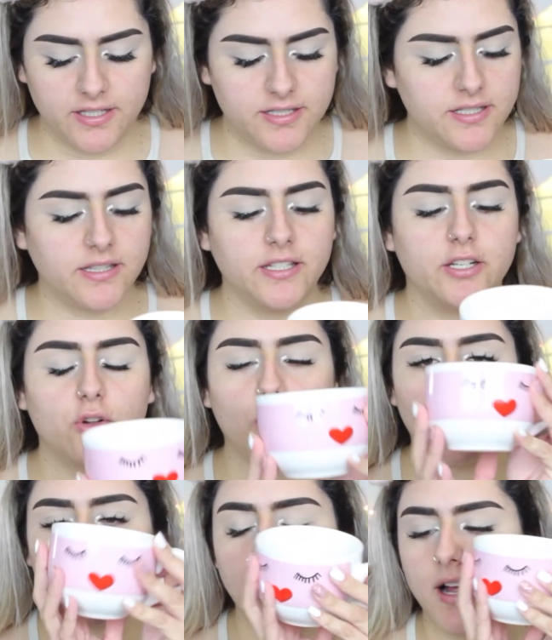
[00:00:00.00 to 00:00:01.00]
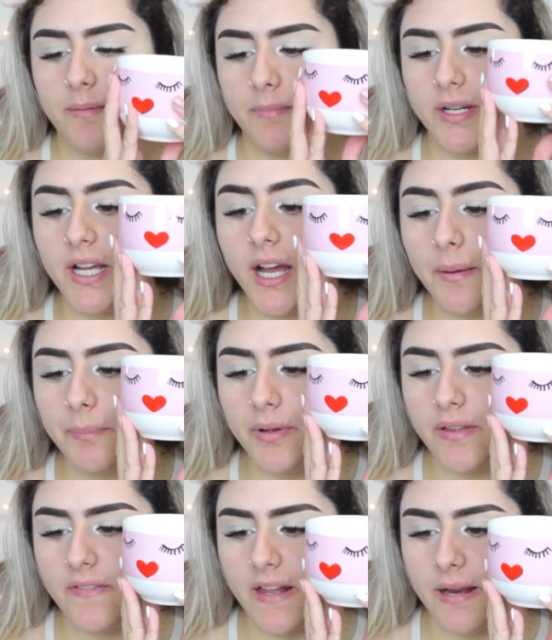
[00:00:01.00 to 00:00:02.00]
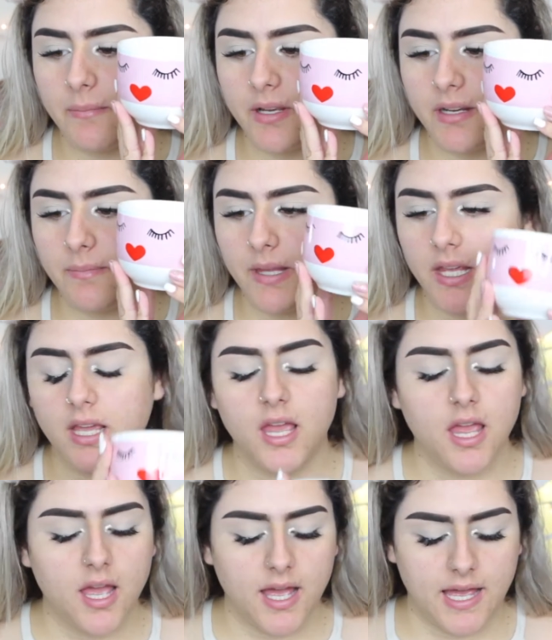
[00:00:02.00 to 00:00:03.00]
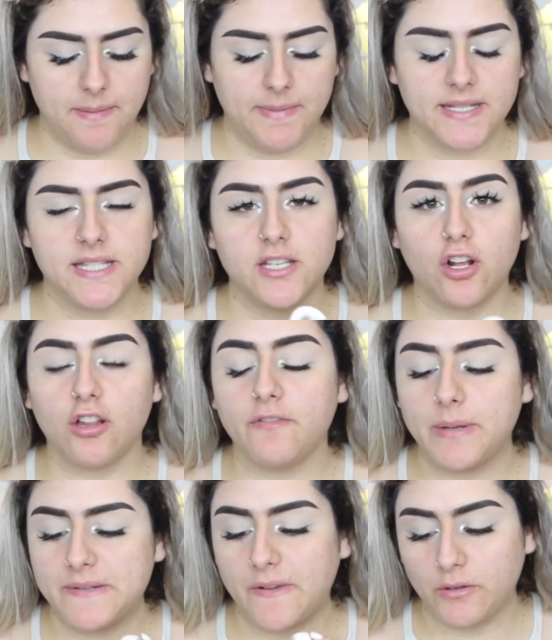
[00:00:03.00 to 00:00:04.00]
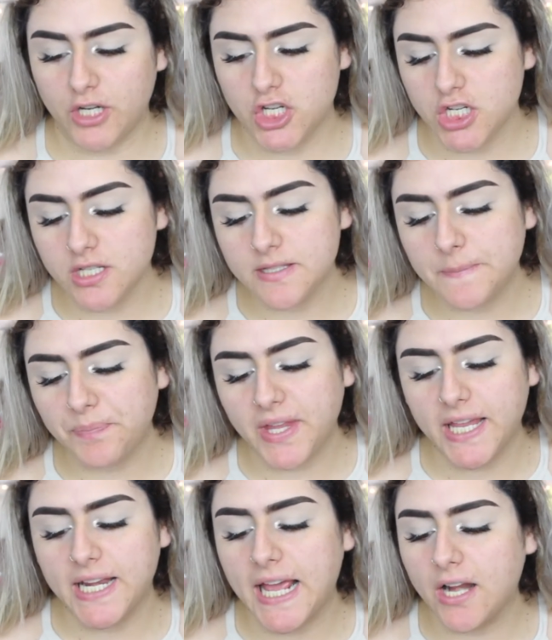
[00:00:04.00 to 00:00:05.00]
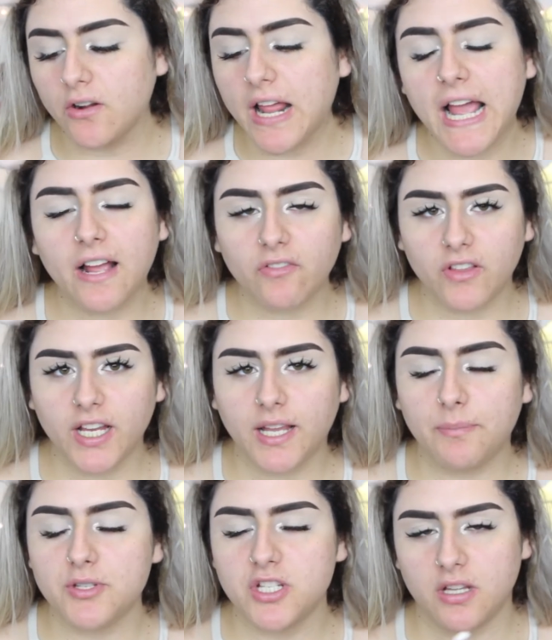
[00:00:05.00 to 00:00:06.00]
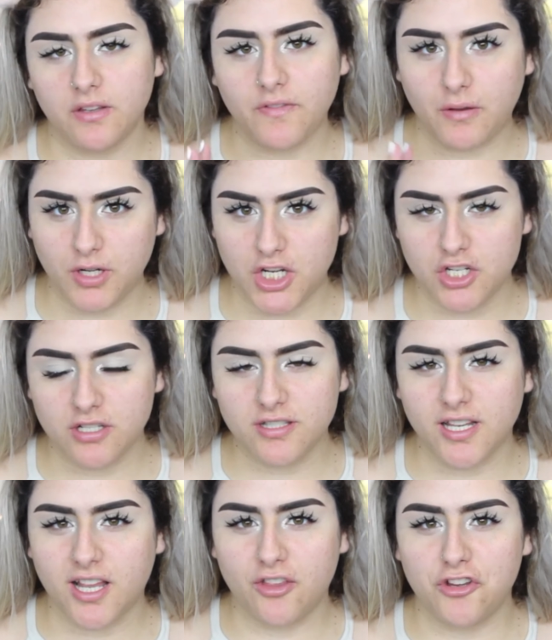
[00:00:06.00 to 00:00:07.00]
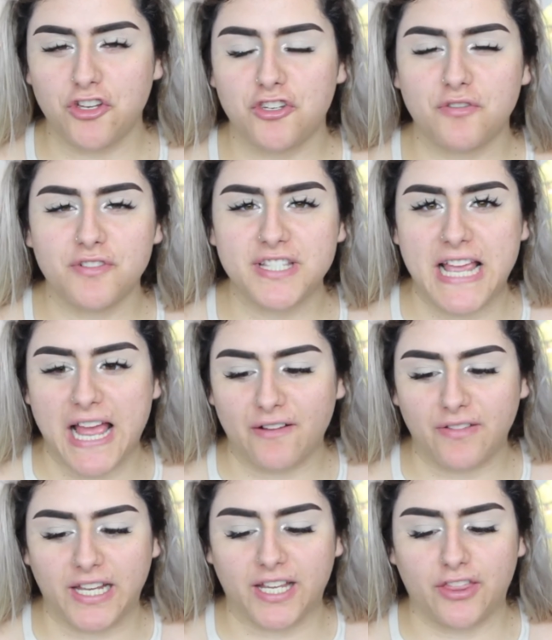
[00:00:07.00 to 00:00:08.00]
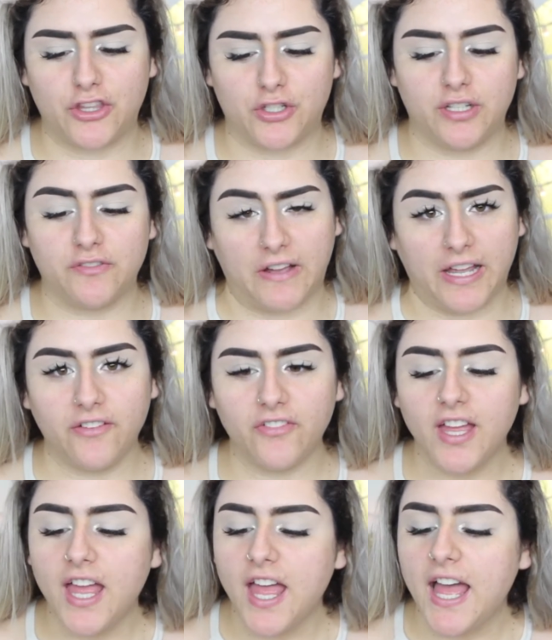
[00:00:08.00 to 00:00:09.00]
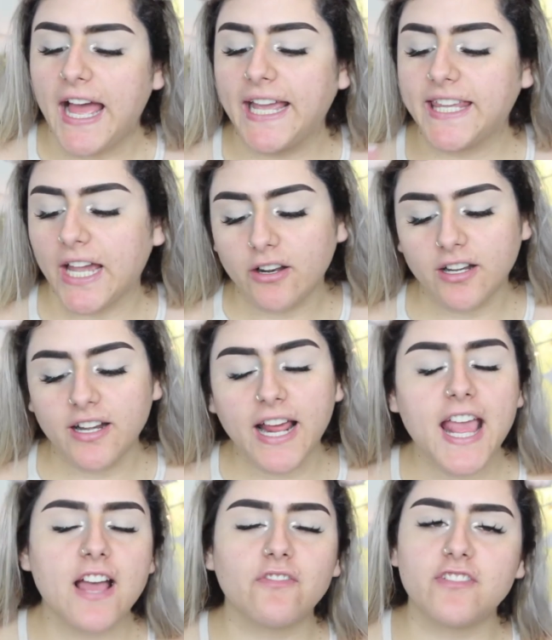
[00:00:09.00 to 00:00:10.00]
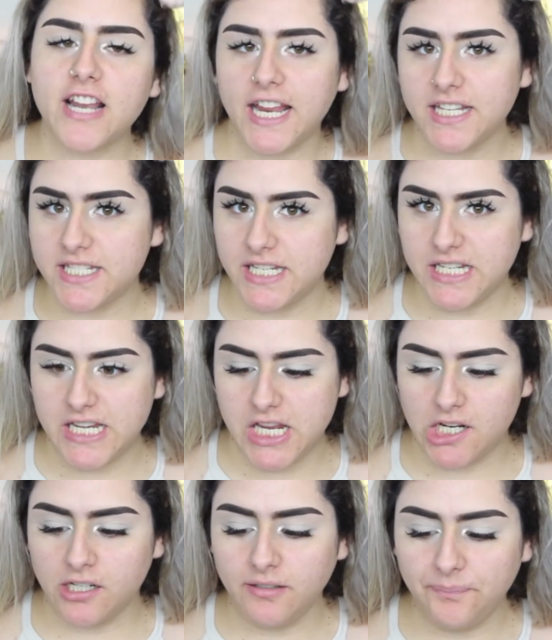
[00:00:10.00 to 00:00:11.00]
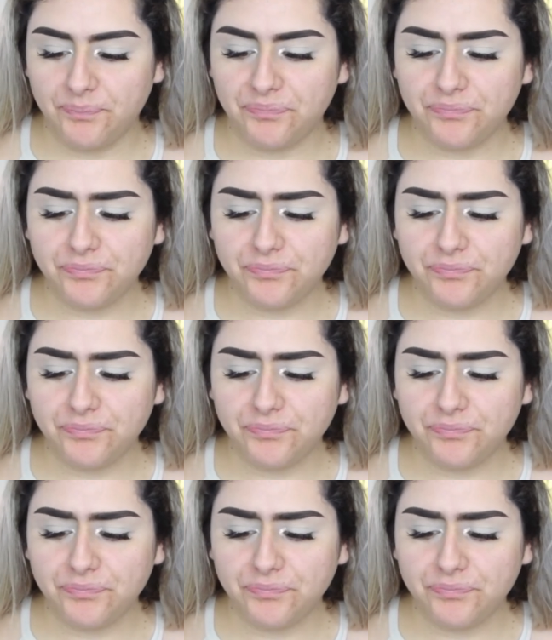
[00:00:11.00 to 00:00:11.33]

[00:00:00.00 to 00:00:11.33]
this little um, cup that I'm going to be I'm uh, mixing all of my foundations. And I don't have like a bajillion foundations like other YouTubers have, like 35. I counted and I have 19 here.